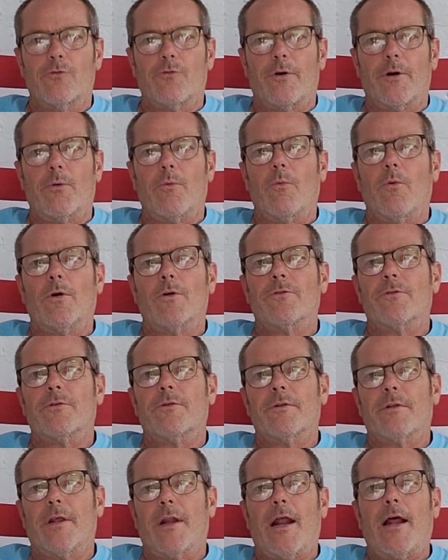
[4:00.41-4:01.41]
drink
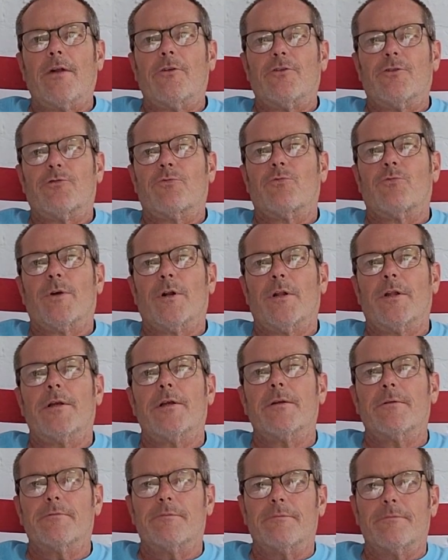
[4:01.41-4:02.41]
one that I just
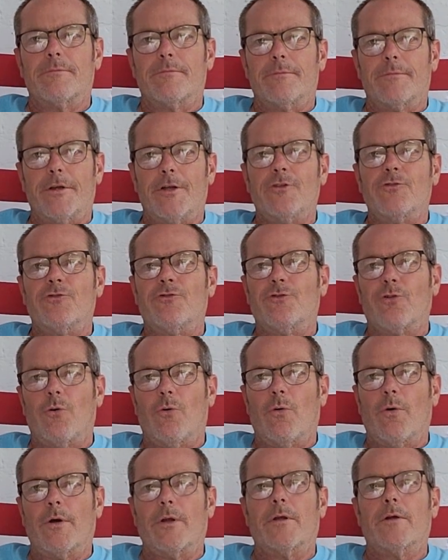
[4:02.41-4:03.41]
really
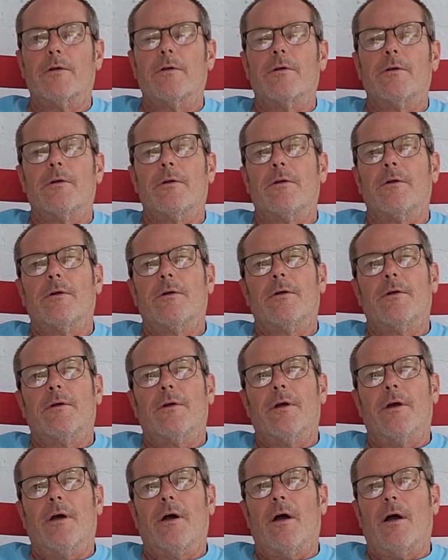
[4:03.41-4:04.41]
enjoy.
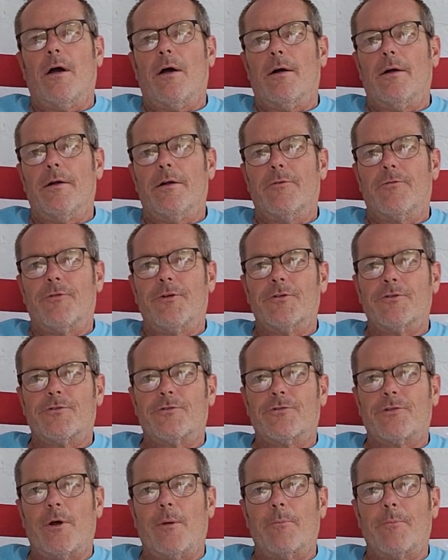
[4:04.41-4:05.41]
If it's
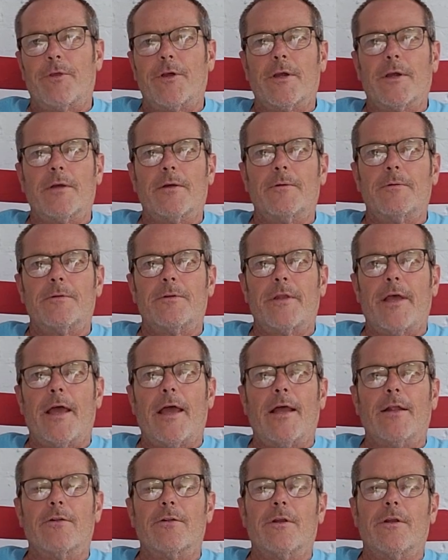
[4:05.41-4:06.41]
something
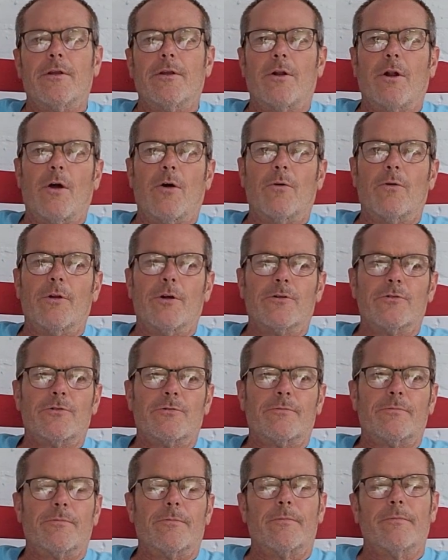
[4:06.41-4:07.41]
that, you know,
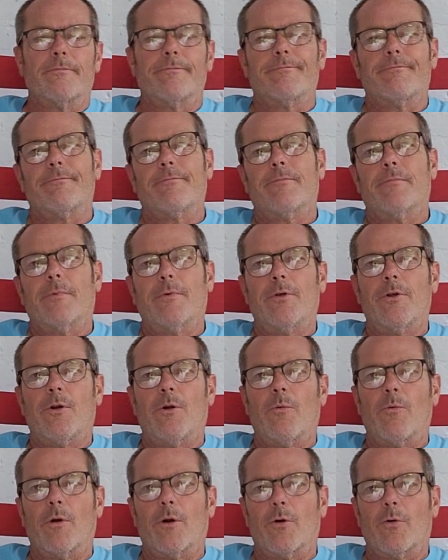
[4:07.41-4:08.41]
there's, you
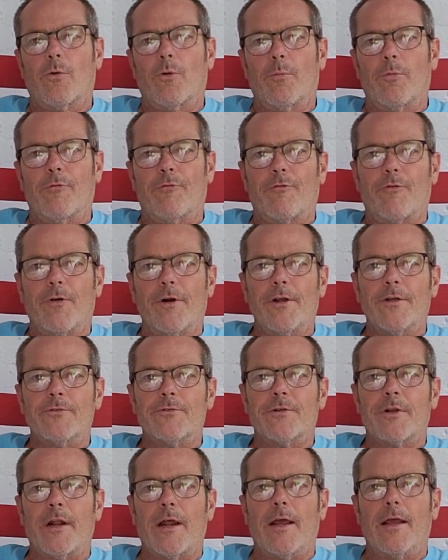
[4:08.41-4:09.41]
know, with a group of
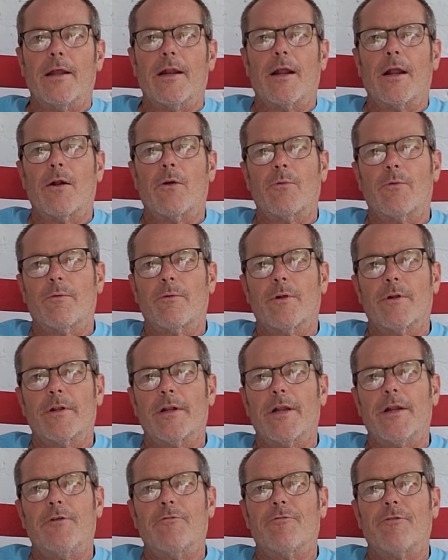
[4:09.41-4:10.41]
friends and I don't really
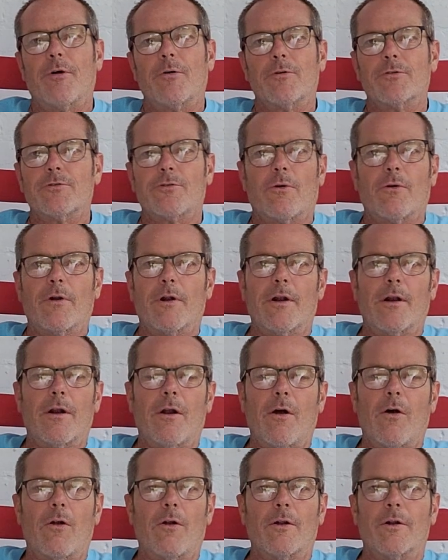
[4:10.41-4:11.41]
need to focus on it at
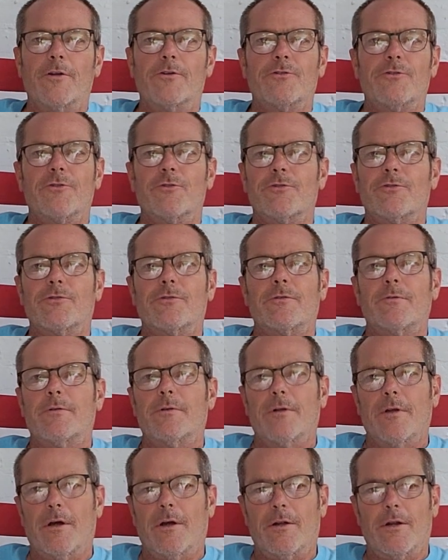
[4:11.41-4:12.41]
all, and it's just
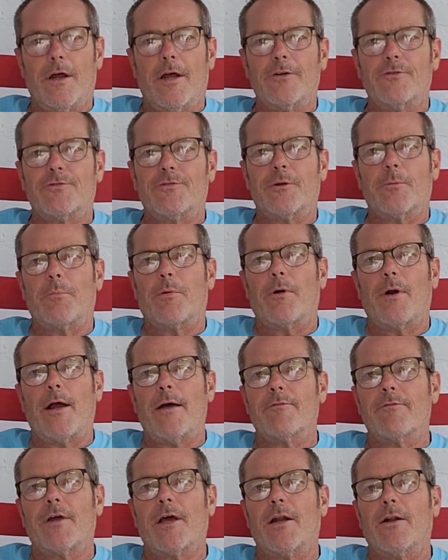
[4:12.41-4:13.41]
a nice sipper.
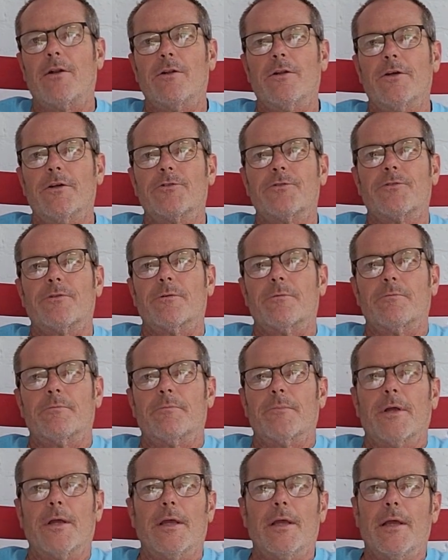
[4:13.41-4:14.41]
I've got a list of
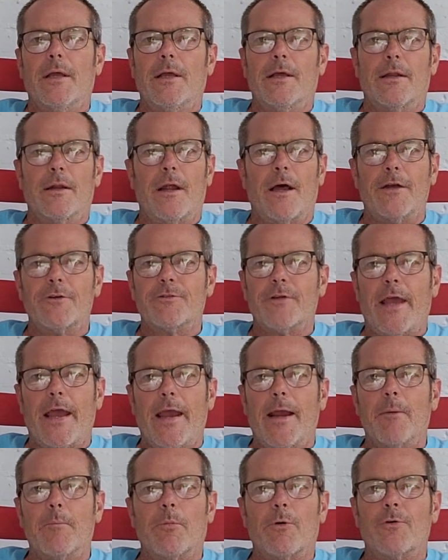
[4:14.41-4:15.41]
nice
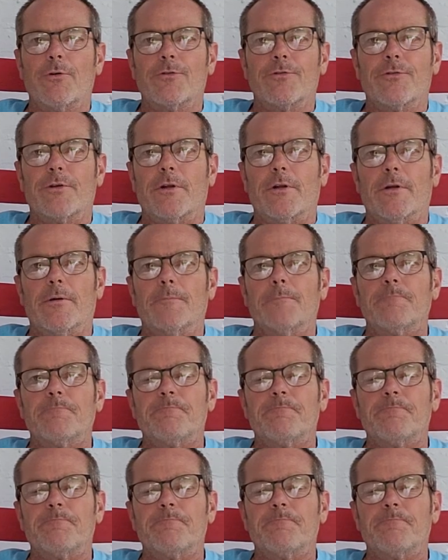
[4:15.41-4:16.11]
ambers and